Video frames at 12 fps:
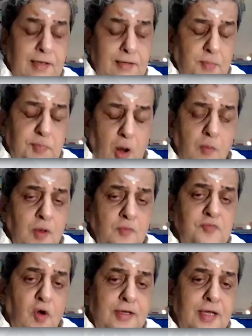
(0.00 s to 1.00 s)
is a problem
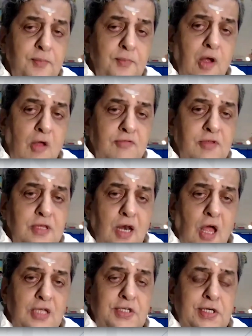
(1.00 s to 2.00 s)
for him because in the
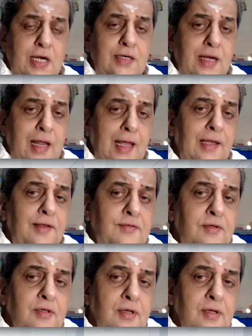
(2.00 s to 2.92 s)
last 10 days,